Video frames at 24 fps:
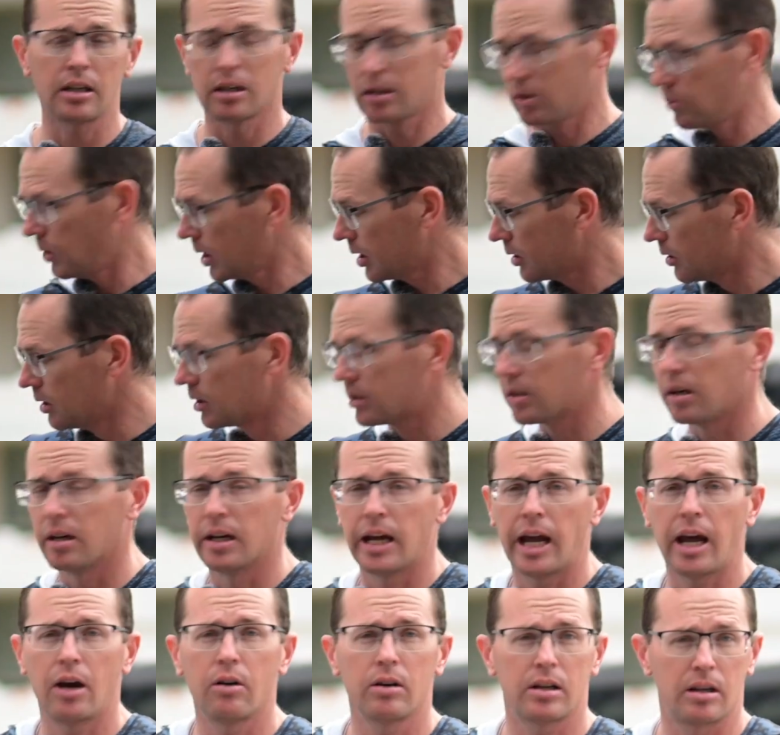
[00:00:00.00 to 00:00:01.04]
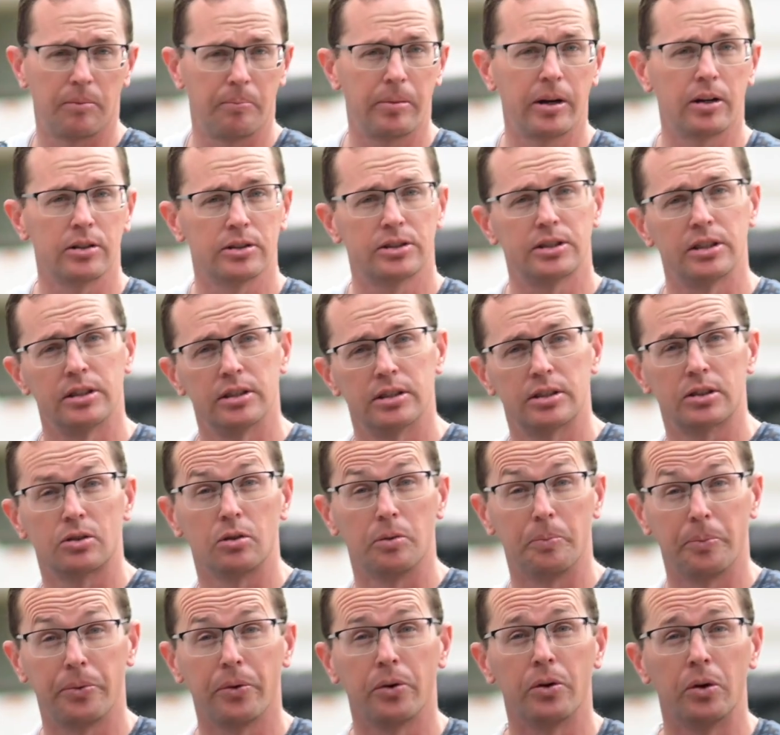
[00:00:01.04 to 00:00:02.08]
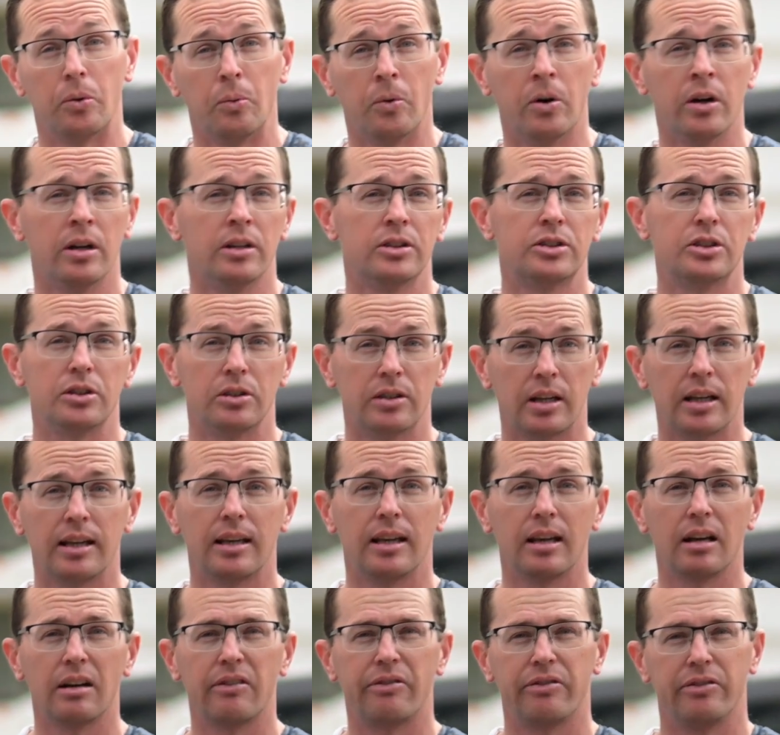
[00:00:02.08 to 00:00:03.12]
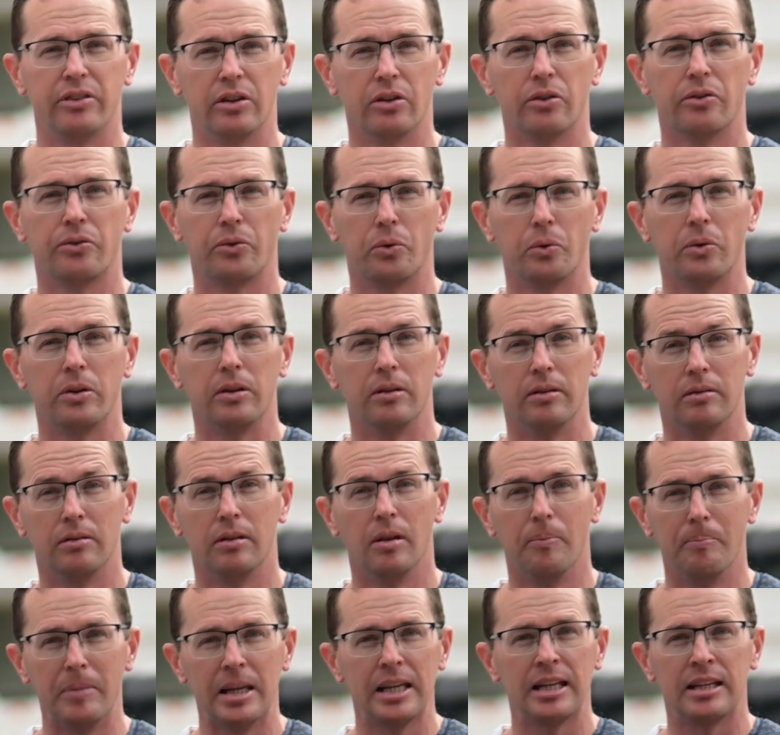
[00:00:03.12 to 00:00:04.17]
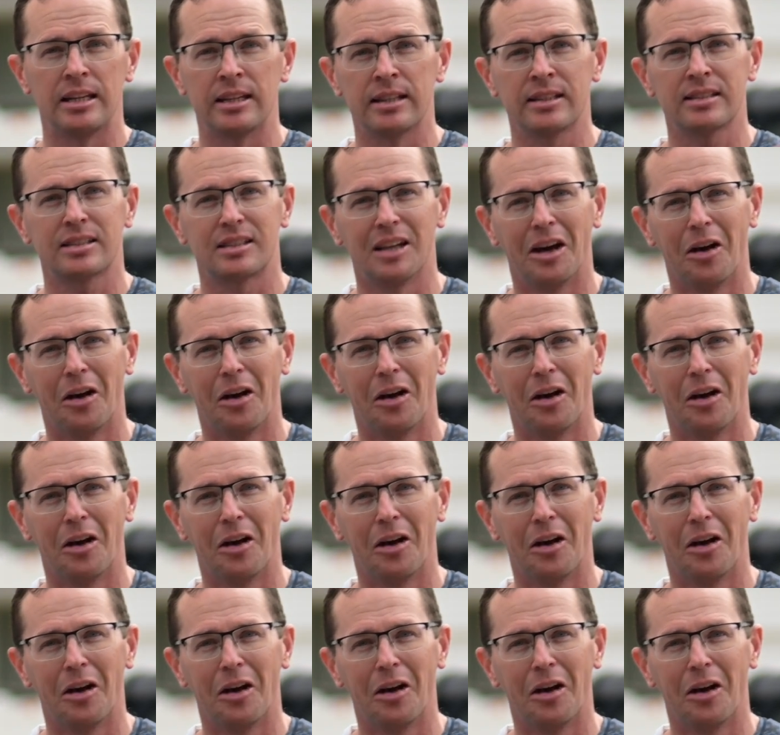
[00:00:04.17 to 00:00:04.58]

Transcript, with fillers: a quick look on how it compares to this Group 31 so you can get a feel for the, the mininess